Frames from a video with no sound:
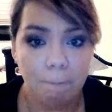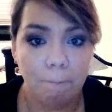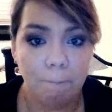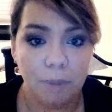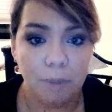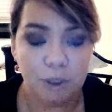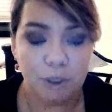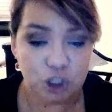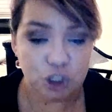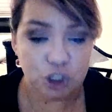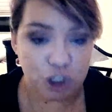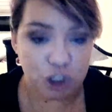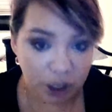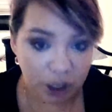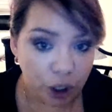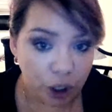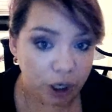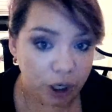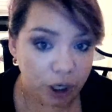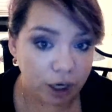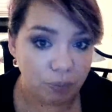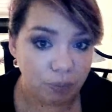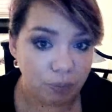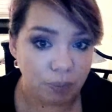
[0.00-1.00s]
But she
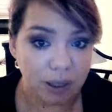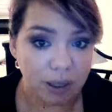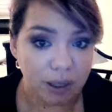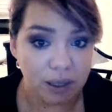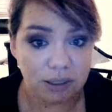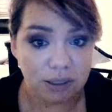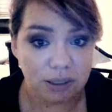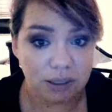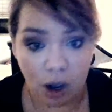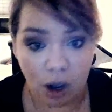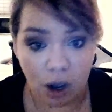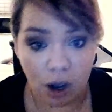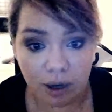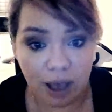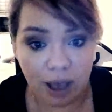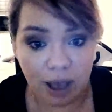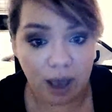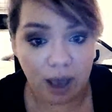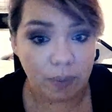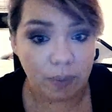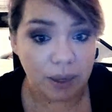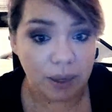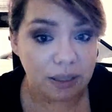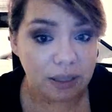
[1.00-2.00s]
couldn't because God
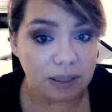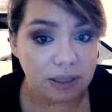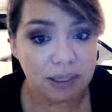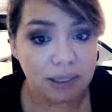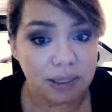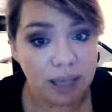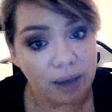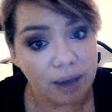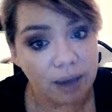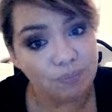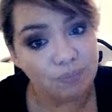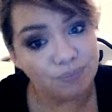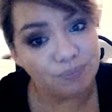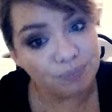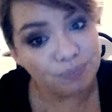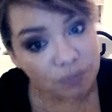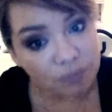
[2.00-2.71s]
came in and said,